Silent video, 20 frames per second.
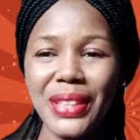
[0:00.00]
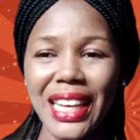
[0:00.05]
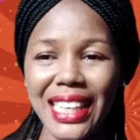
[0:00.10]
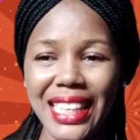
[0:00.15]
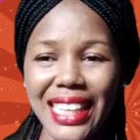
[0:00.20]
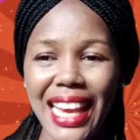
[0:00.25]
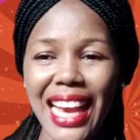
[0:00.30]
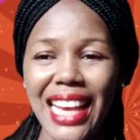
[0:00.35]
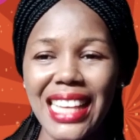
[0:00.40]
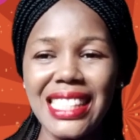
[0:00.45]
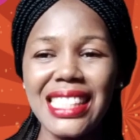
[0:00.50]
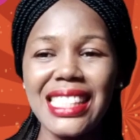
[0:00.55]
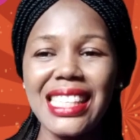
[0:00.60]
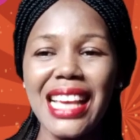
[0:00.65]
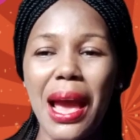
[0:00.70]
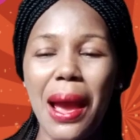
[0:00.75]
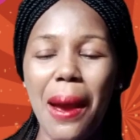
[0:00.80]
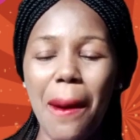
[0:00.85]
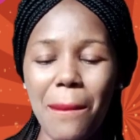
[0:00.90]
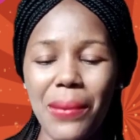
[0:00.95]
Yes,
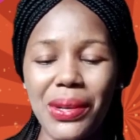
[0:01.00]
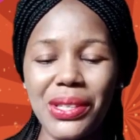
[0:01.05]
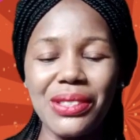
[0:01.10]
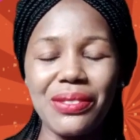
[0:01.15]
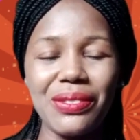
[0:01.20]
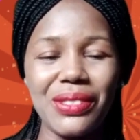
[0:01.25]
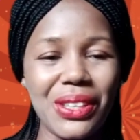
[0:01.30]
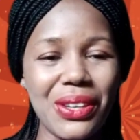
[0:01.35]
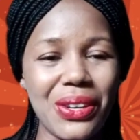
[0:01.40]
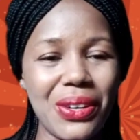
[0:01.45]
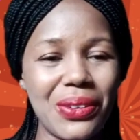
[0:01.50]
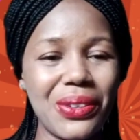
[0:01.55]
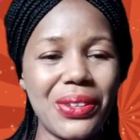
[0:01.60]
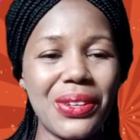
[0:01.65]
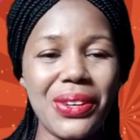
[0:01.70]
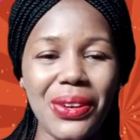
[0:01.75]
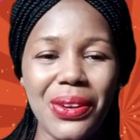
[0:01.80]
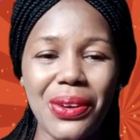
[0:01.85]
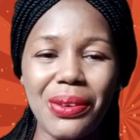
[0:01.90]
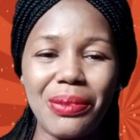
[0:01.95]
most of the
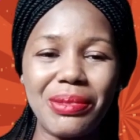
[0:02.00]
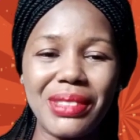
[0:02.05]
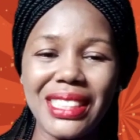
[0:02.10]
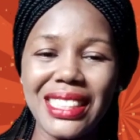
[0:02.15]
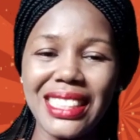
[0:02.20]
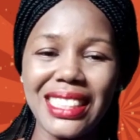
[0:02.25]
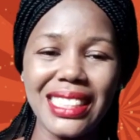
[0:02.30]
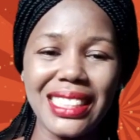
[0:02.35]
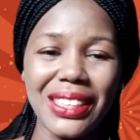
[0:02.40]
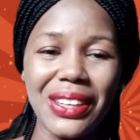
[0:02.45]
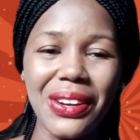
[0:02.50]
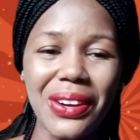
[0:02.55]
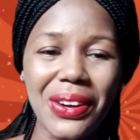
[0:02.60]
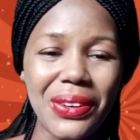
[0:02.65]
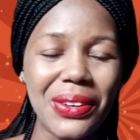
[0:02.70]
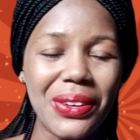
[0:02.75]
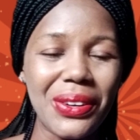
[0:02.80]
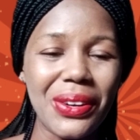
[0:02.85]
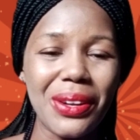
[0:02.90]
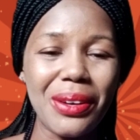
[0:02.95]
curriculum, the teaching
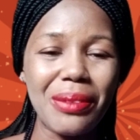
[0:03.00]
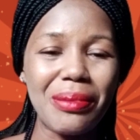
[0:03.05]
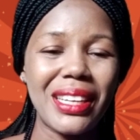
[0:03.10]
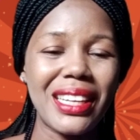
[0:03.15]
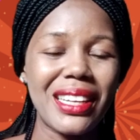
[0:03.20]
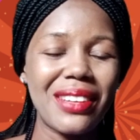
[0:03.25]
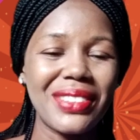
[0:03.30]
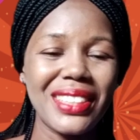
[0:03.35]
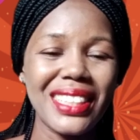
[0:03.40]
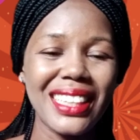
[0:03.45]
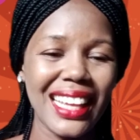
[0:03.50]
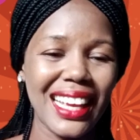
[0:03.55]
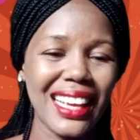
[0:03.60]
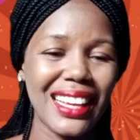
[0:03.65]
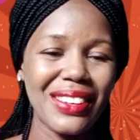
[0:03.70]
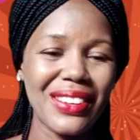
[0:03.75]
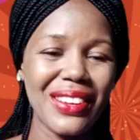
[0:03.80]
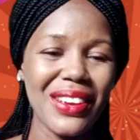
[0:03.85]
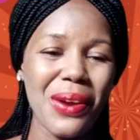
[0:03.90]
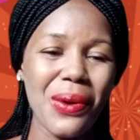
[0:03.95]
curriculum and
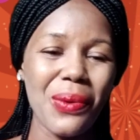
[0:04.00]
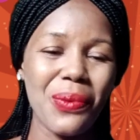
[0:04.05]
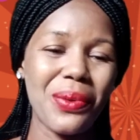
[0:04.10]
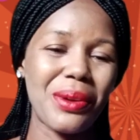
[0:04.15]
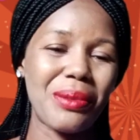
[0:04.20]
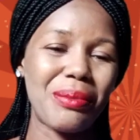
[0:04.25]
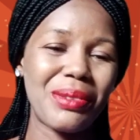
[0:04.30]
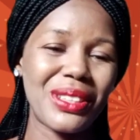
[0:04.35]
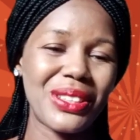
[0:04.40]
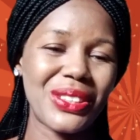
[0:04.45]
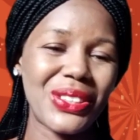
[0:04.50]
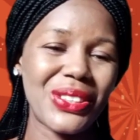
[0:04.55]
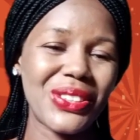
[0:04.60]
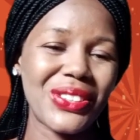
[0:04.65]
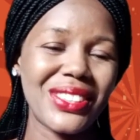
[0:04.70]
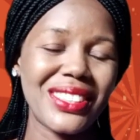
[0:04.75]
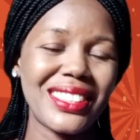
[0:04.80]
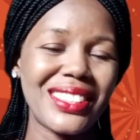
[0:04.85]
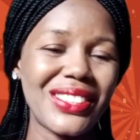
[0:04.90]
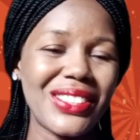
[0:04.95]
everything we've been
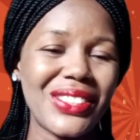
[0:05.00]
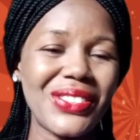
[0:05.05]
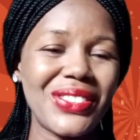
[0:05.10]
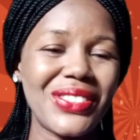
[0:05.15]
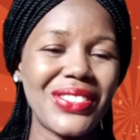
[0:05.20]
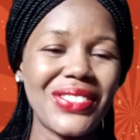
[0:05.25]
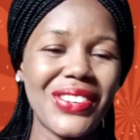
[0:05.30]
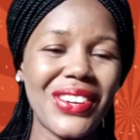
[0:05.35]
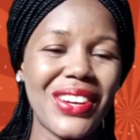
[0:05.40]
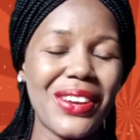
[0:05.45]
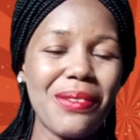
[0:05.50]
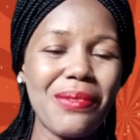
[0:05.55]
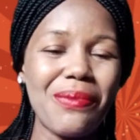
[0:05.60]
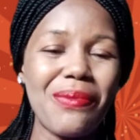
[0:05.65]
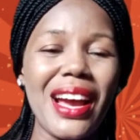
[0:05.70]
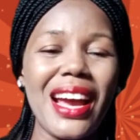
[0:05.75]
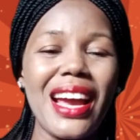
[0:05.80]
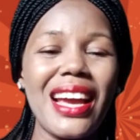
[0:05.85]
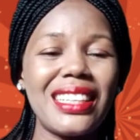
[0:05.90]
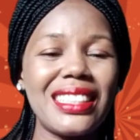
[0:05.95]
taught, you know,
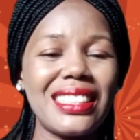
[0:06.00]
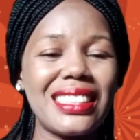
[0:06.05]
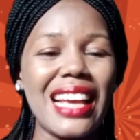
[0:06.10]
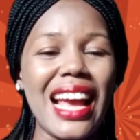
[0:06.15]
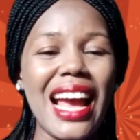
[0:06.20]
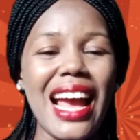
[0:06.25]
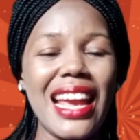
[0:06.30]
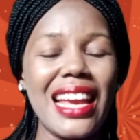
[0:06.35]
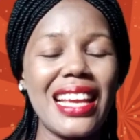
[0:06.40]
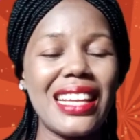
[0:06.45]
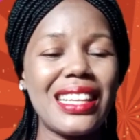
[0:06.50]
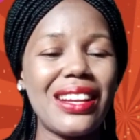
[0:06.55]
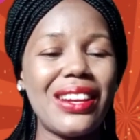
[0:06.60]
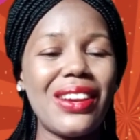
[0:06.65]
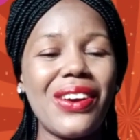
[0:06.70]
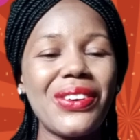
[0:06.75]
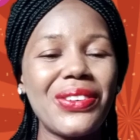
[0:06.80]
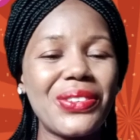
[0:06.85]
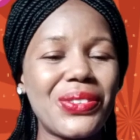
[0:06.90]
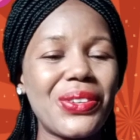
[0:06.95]
but in the
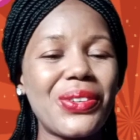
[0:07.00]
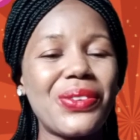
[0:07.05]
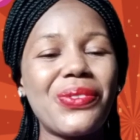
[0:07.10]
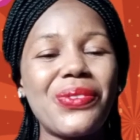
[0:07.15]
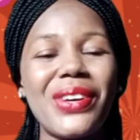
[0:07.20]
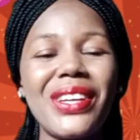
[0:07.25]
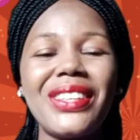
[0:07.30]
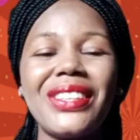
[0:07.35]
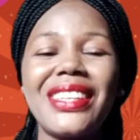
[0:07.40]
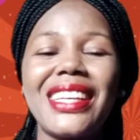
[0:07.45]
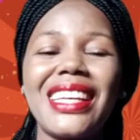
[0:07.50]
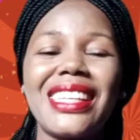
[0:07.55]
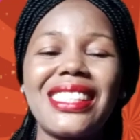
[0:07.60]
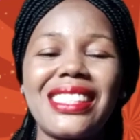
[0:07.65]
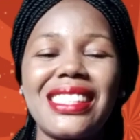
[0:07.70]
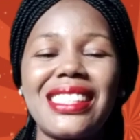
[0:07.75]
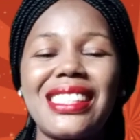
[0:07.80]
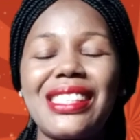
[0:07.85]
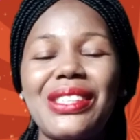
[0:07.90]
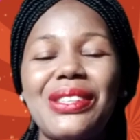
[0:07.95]
long run, when you get
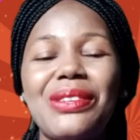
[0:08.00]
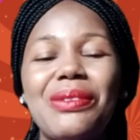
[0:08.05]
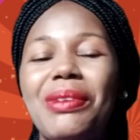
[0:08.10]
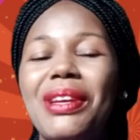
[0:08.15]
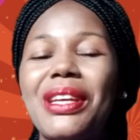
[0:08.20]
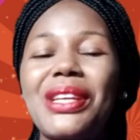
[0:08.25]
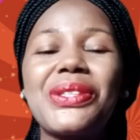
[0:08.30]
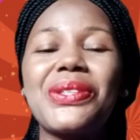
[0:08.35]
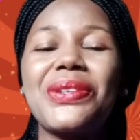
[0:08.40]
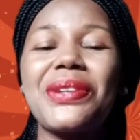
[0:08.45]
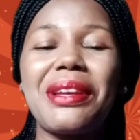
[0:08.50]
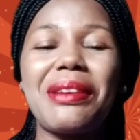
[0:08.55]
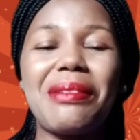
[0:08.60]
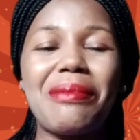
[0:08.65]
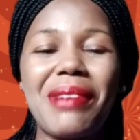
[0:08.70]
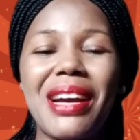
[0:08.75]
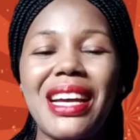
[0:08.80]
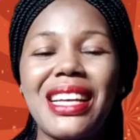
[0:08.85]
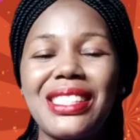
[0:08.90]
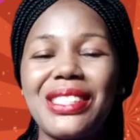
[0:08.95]
to see, you begin to
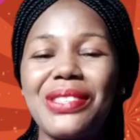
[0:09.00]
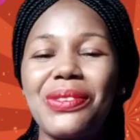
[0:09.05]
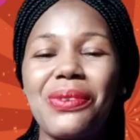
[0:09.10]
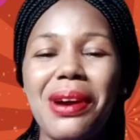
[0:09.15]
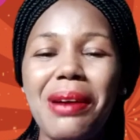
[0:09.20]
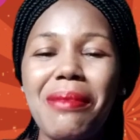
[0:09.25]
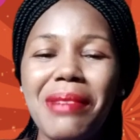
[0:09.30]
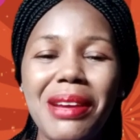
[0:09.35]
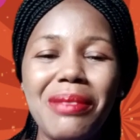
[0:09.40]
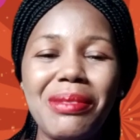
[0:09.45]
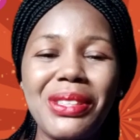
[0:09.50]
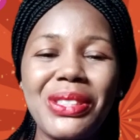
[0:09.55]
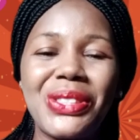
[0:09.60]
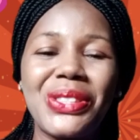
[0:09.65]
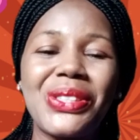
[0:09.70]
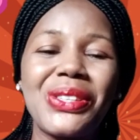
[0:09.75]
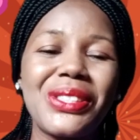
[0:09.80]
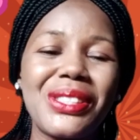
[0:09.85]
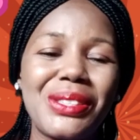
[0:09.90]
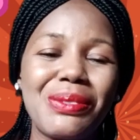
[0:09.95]
imagine, why am I being
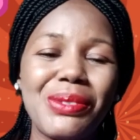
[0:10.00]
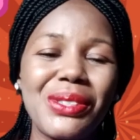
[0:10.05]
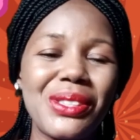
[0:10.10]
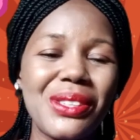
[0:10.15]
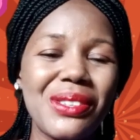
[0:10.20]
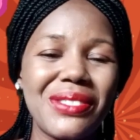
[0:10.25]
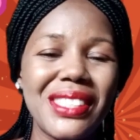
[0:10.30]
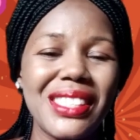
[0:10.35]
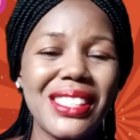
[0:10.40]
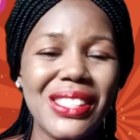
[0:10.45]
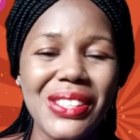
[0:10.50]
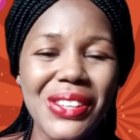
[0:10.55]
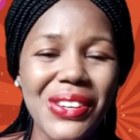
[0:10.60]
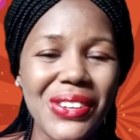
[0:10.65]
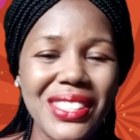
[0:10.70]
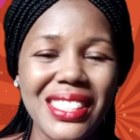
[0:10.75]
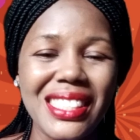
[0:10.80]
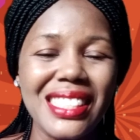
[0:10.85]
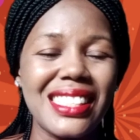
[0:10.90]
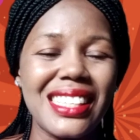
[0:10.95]
taught most of these
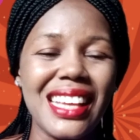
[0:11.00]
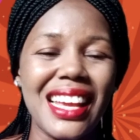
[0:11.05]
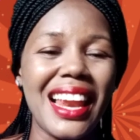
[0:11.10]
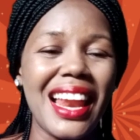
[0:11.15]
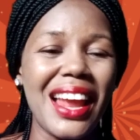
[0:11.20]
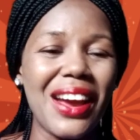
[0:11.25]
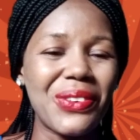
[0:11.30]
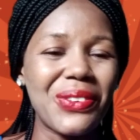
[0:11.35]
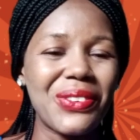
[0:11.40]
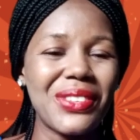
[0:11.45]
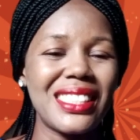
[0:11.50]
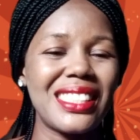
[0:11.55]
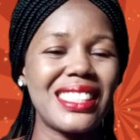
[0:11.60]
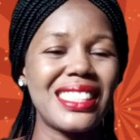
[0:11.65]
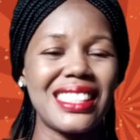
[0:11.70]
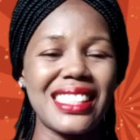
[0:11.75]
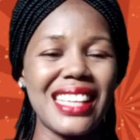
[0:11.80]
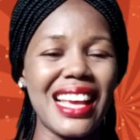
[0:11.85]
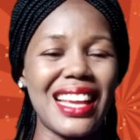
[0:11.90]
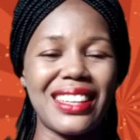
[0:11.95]
courses and
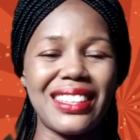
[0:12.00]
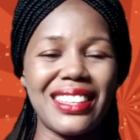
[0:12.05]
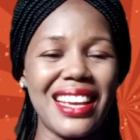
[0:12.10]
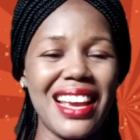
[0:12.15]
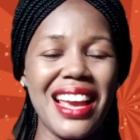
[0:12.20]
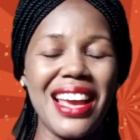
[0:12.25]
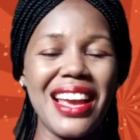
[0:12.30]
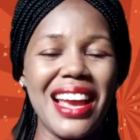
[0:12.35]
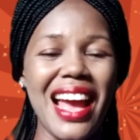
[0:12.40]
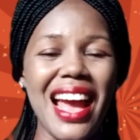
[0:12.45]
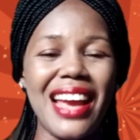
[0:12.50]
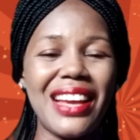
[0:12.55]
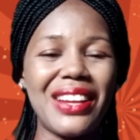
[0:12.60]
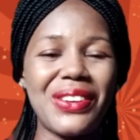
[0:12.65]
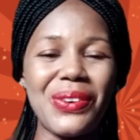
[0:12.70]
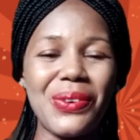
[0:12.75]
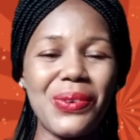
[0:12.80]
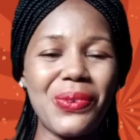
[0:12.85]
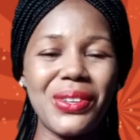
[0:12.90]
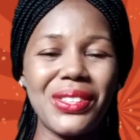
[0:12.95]
languages and I
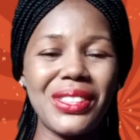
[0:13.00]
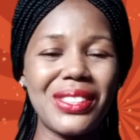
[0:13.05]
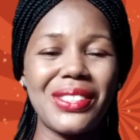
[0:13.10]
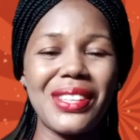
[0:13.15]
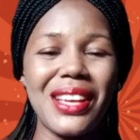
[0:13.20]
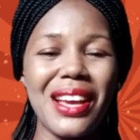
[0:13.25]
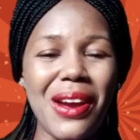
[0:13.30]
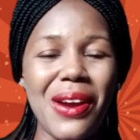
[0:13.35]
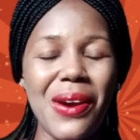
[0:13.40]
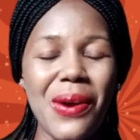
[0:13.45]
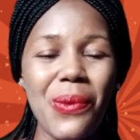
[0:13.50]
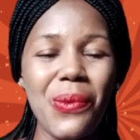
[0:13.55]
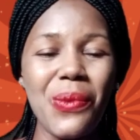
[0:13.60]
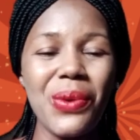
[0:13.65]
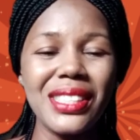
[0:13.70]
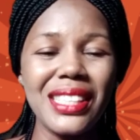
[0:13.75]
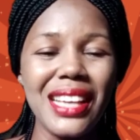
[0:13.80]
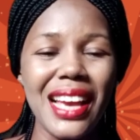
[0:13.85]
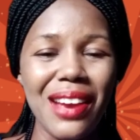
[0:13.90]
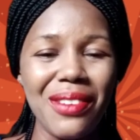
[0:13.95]
know what,
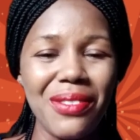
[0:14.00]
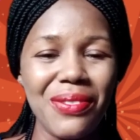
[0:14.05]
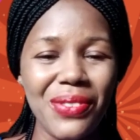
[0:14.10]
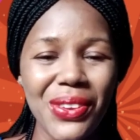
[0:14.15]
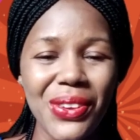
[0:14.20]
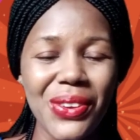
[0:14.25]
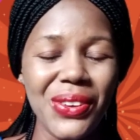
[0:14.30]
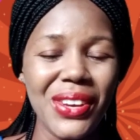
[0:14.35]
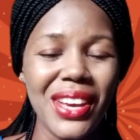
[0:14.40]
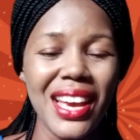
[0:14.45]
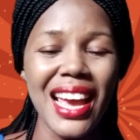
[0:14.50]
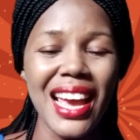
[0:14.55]
what have you.